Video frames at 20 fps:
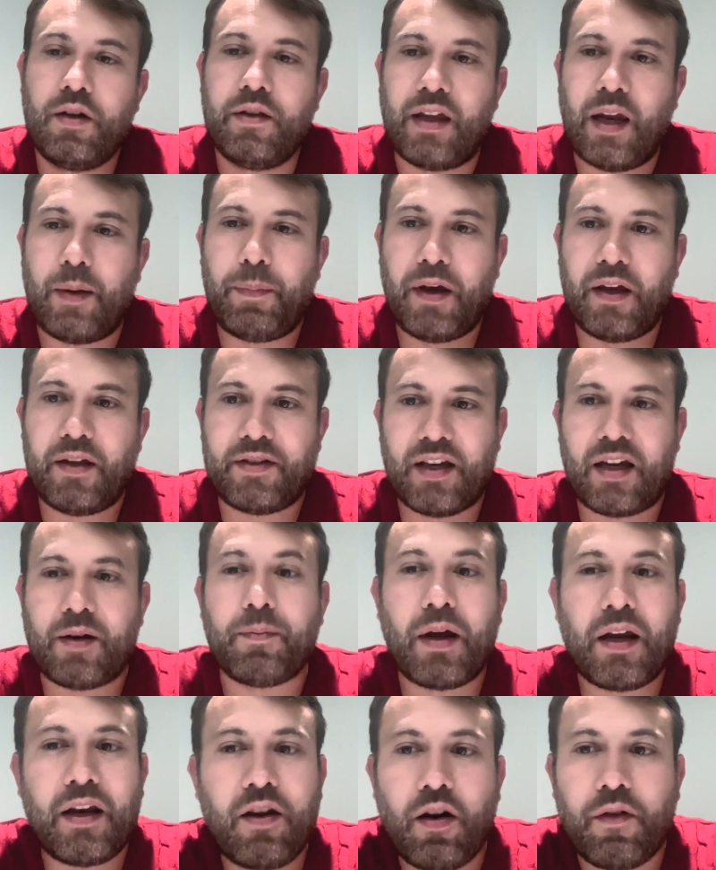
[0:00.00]
That being said,
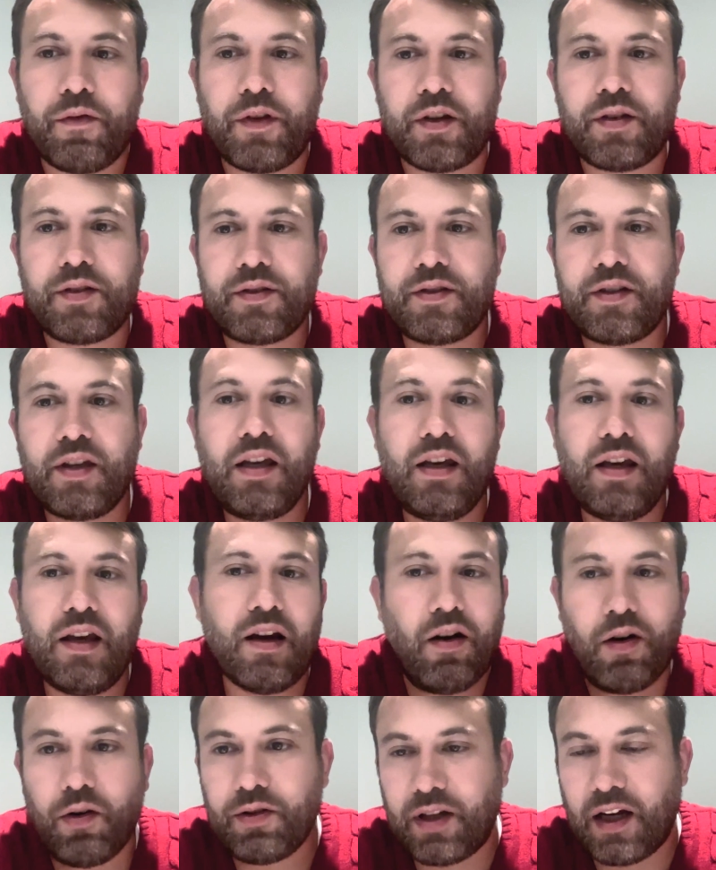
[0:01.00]
many of the
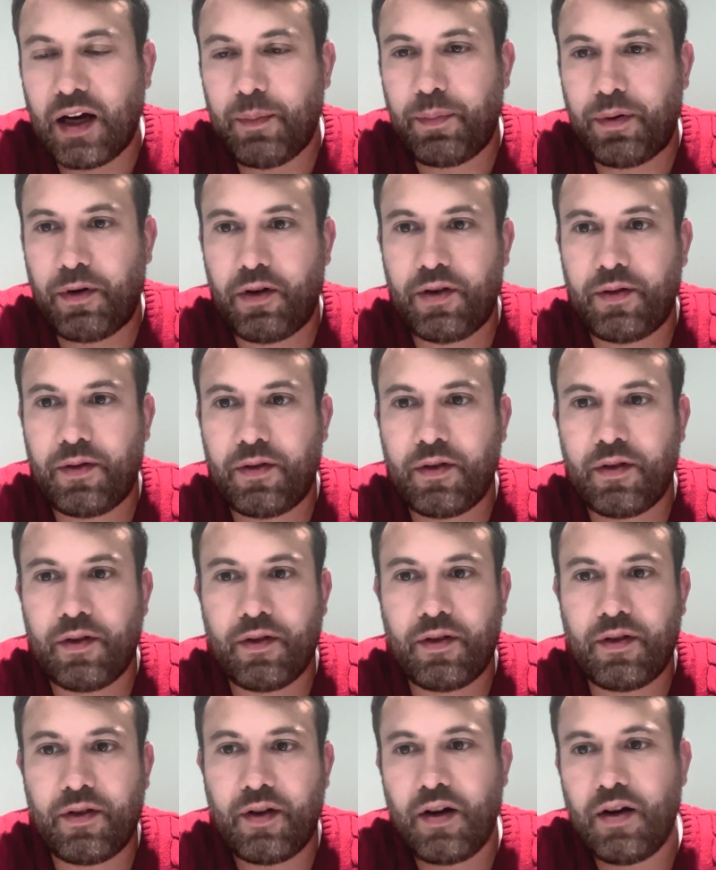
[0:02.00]
CEO type
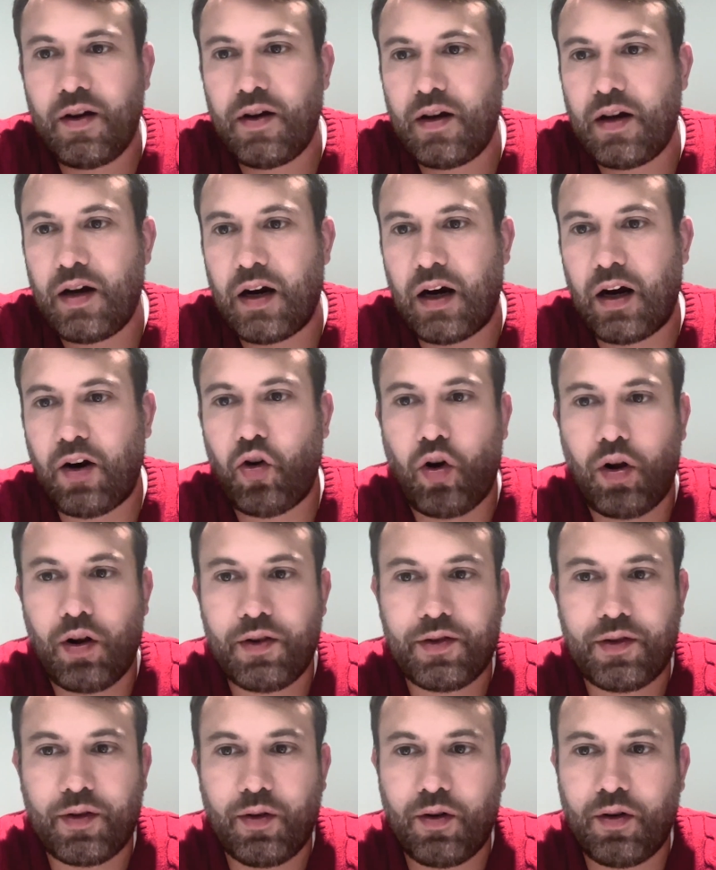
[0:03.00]
persons are
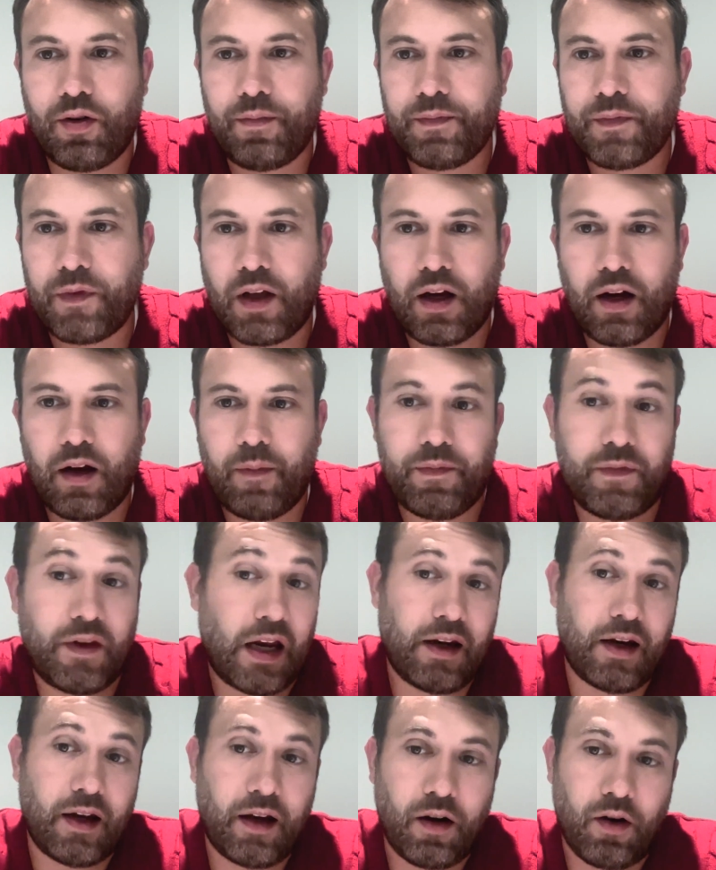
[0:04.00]
also
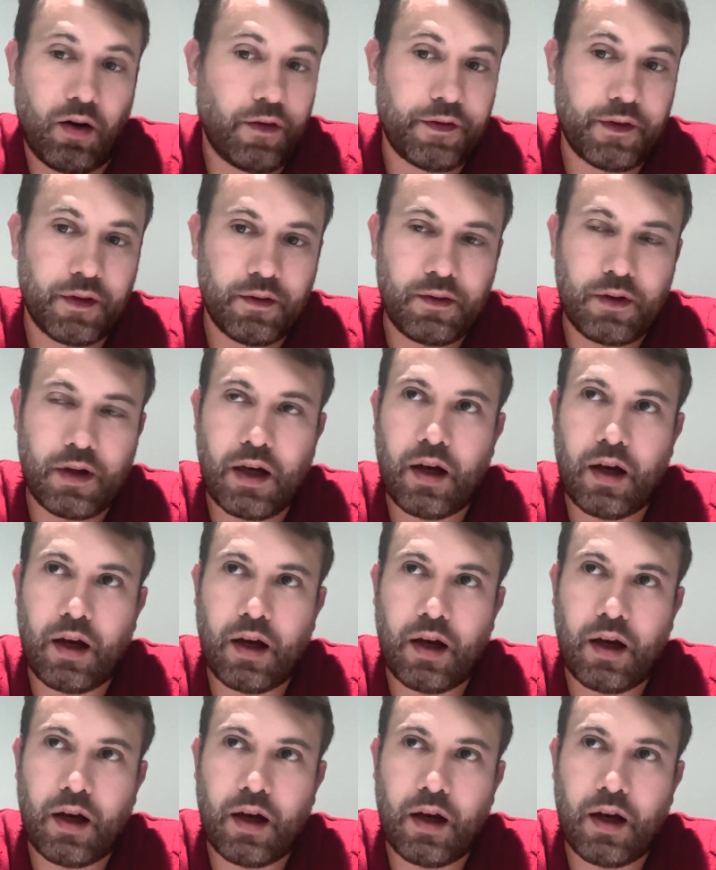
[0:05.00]
technical often.